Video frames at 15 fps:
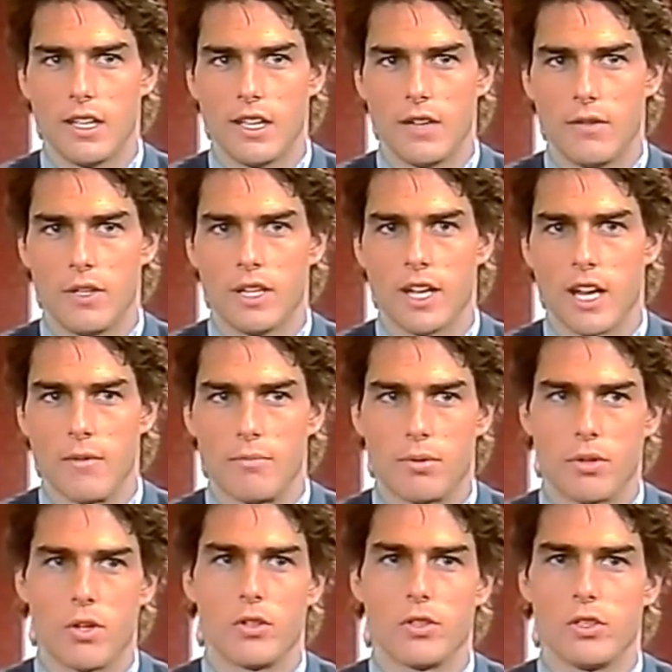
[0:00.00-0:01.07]
everything I
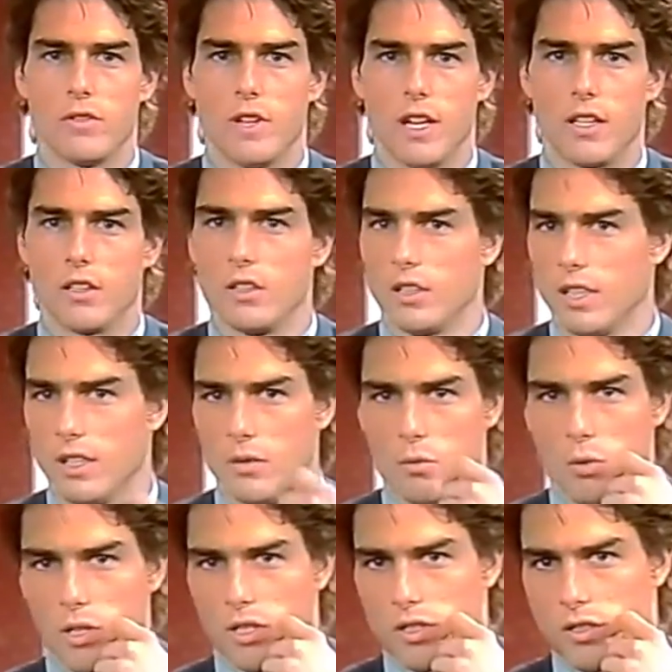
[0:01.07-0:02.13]
approach, you've got to look at
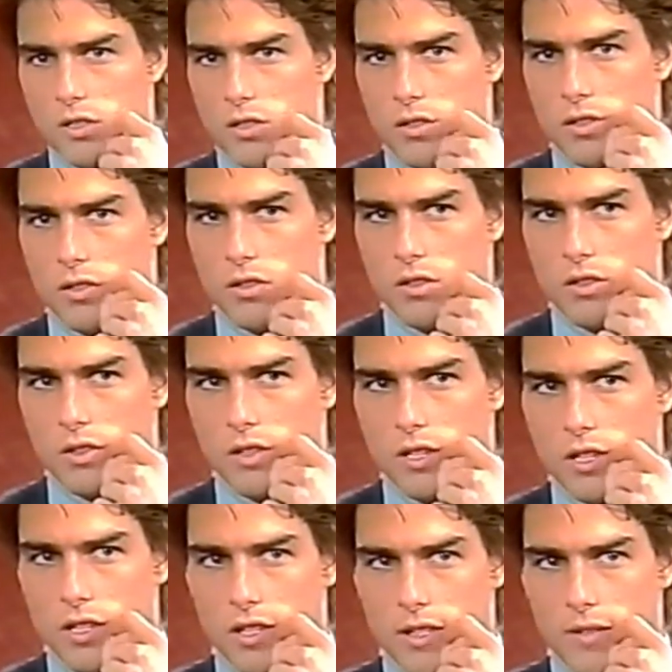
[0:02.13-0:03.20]
what's
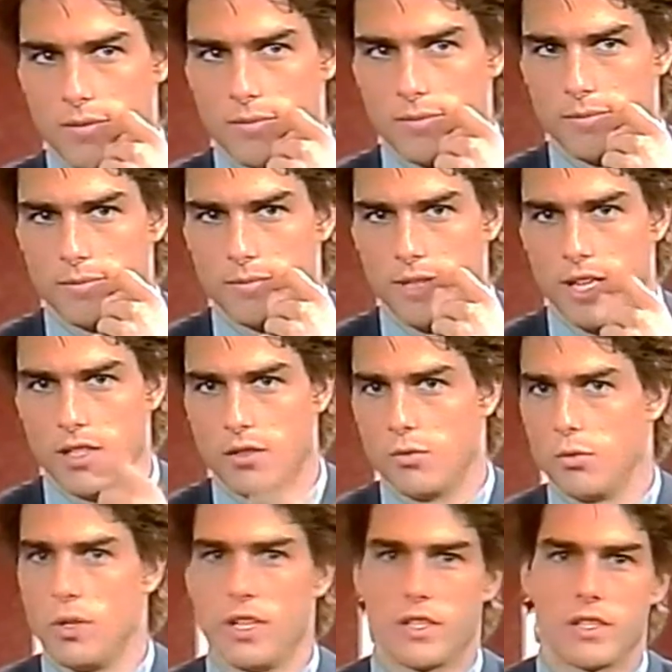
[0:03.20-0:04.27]
as a
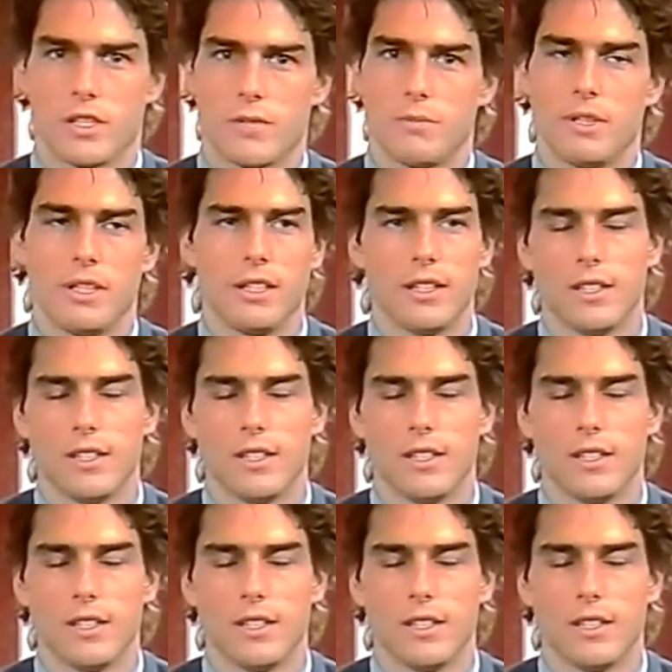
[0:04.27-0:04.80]
risk, but